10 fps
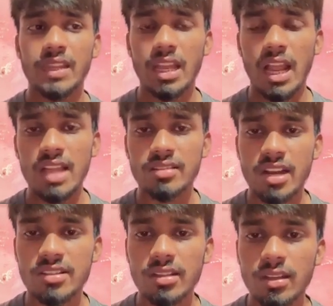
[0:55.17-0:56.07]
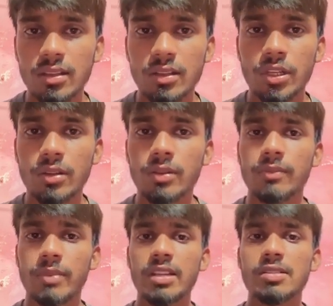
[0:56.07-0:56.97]
as rational
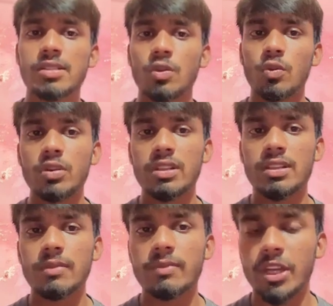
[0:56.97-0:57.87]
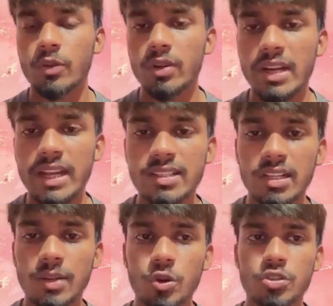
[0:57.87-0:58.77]
beings who deserve equal rights and
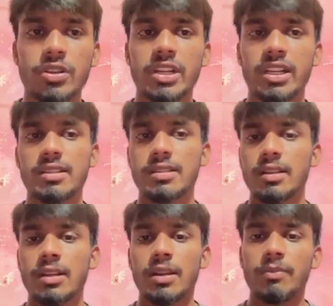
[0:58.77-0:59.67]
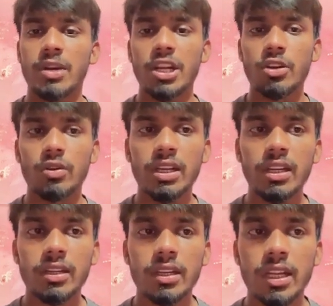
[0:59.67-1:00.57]
opportunities, particularly
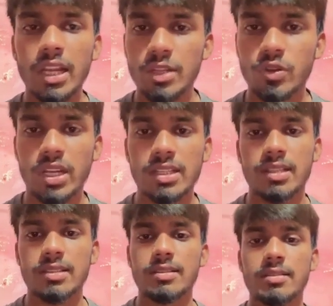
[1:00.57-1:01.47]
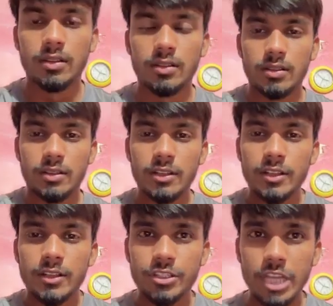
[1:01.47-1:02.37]
in education.
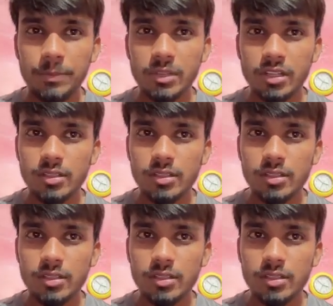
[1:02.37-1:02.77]
Chapter